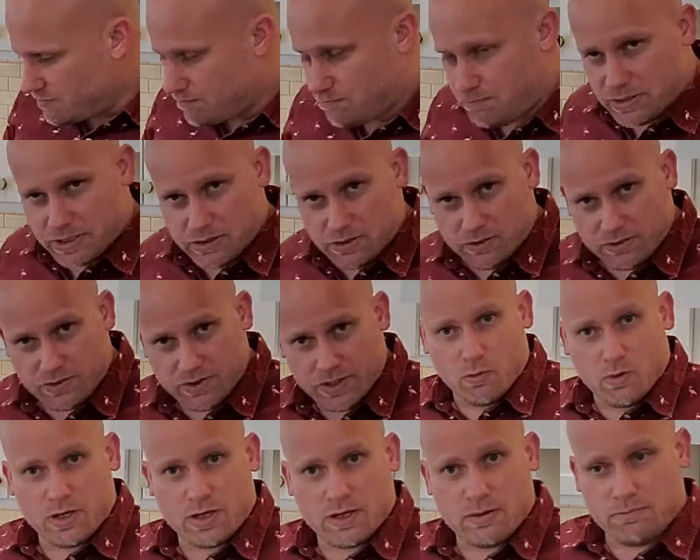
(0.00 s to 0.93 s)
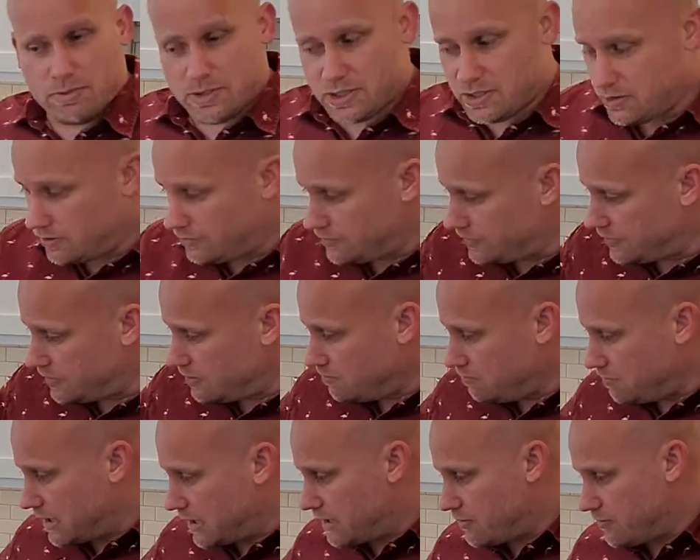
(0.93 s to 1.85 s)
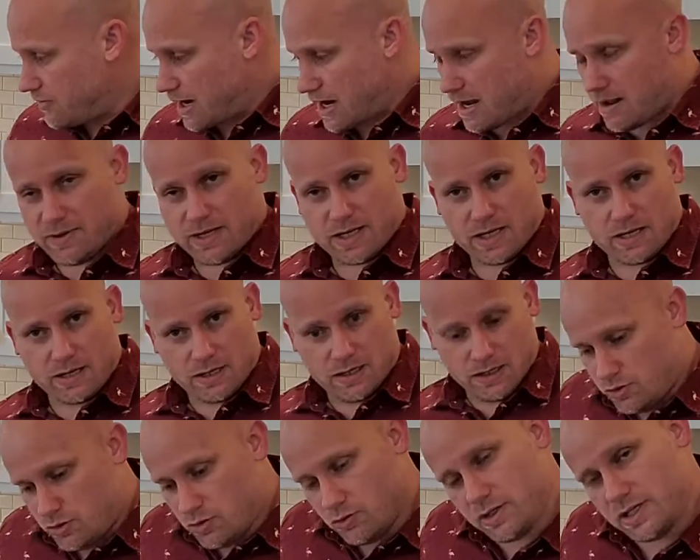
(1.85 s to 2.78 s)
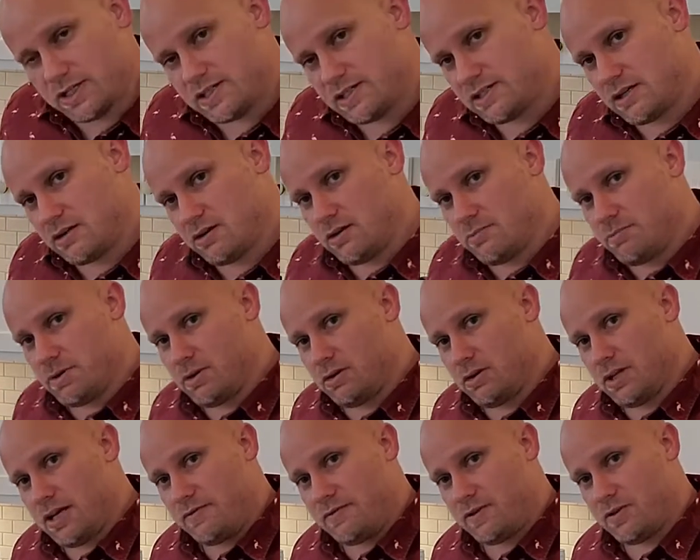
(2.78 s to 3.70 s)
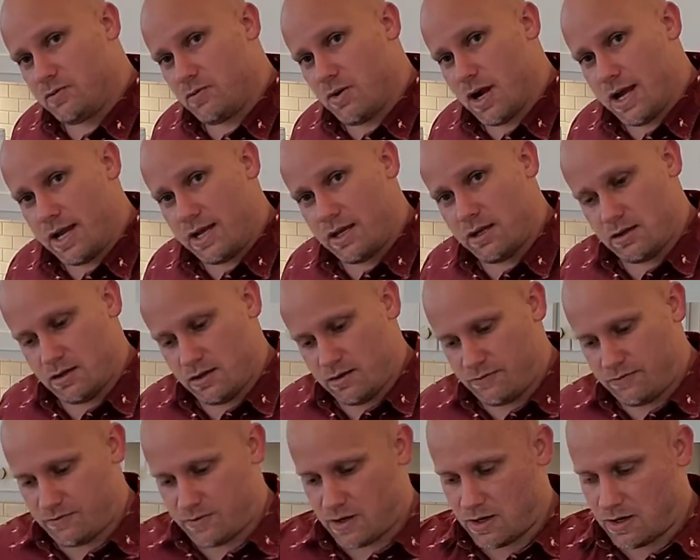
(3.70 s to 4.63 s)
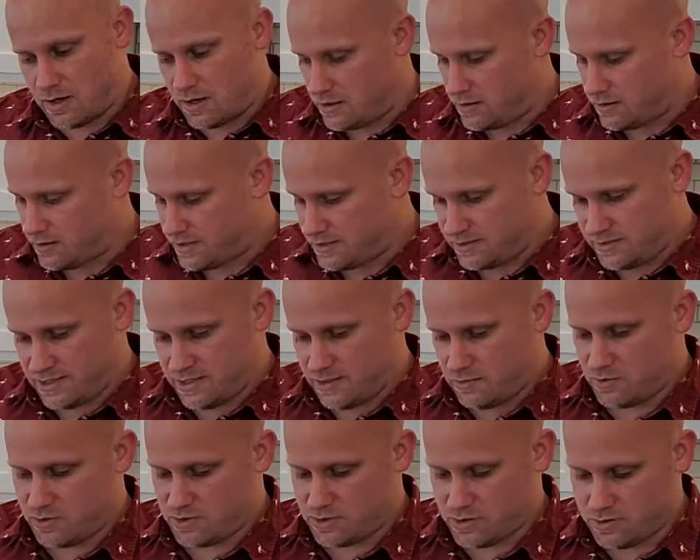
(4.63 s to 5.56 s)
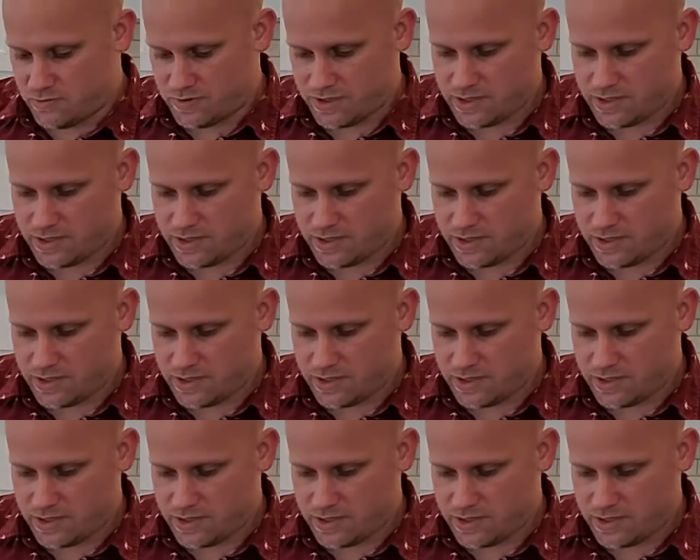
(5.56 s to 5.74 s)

to build, we're gonna build by grabbing, you don't necessarily build left to right. If this tin was over